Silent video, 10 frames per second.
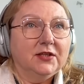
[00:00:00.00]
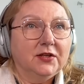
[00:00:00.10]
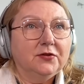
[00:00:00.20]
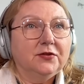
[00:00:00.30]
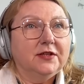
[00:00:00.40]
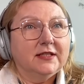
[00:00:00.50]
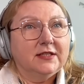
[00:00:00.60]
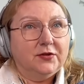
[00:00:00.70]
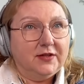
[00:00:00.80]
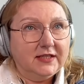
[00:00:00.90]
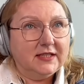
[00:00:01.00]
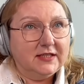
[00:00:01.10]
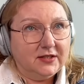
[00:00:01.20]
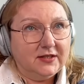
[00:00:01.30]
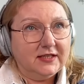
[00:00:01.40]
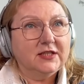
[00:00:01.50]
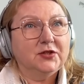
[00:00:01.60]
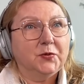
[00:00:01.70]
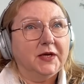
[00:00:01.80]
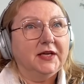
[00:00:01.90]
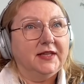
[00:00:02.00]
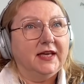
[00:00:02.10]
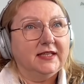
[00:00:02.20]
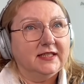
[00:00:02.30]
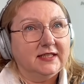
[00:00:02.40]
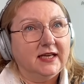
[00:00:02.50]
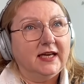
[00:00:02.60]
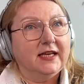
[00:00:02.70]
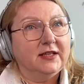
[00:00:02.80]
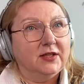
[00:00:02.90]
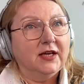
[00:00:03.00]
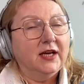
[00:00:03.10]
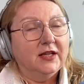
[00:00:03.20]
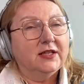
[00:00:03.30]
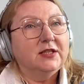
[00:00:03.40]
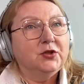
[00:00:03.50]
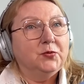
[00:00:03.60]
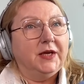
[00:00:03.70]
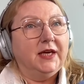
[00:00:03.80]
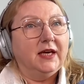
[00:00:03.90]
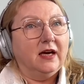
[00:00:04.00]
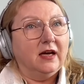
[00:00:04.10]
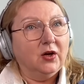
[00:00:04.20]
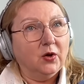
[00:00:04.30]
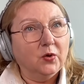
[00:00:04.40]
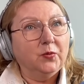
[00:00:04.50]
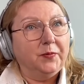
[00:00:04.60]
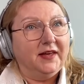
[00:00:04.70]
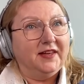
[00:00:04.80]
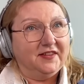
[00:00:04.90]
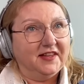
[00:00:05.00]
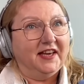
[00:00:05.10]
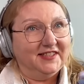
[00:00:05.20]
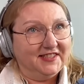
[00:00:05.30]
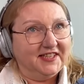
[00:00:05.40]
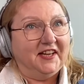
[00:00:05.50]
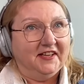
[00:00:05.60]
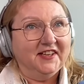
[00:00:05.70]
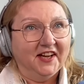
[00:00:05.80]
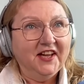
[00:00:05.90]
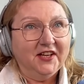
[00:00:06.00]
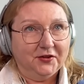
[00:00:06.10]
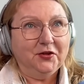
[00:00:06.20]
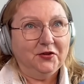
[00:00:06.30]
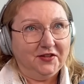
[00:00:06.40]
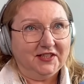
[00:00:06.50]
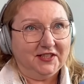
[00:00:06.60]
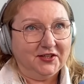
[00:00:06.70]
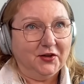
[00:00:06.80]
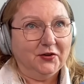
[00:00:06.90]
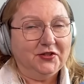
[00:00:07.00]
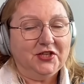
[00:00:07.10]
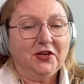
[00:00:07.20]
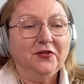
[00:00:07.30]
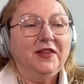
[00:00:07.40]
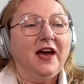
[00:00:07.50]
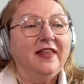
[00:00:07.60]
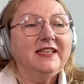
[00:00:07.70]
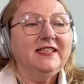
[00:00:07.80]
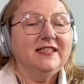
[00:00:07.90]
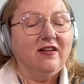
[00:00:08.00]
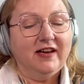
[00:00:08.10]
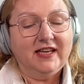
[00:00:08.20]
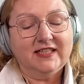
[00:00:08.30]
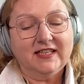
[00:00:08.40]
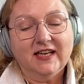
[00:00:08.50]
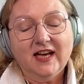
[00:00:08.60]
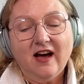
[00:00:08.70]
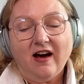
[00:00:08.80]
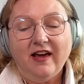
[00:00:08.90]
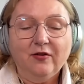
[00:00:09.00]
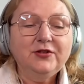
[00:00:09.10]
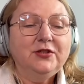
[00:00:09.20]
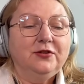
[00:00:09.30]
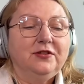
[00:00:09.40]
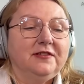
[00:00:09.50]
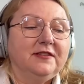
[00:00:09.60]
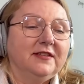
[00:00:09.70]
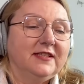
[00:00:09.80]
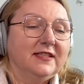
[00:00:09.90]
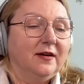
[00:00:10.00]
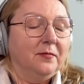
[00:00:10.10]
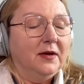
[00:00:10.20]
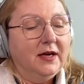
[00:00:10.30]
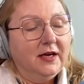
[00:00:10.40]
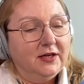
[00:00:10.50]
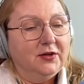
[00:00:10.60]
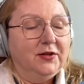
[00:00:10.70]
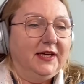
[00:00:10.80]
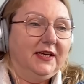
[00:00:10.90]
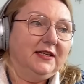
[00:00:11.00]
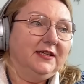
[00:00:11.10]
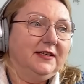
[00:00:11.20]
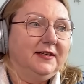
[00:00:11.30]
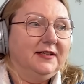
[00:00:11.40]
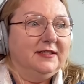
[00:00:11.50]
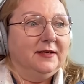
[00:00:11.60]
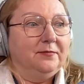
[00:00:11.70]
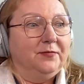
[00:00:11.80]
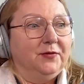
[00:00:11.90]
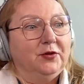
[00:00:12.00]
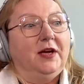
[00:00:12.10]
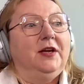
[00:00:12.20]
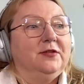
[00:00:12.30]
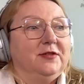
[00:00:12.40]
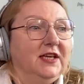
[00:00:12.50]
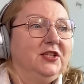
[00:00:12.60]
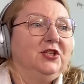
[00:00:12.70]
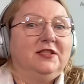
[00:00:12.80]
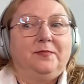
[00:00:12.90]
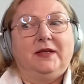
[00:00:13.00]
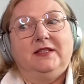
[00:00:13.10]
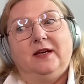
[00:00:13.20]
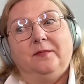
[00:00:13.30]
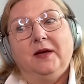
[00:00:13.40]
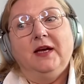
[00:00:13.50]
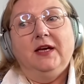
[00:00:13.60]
cure. So this is where they stand. This is we are hoping they stand, not on the technology. On the other side, I also heard some, some not accusations, but some,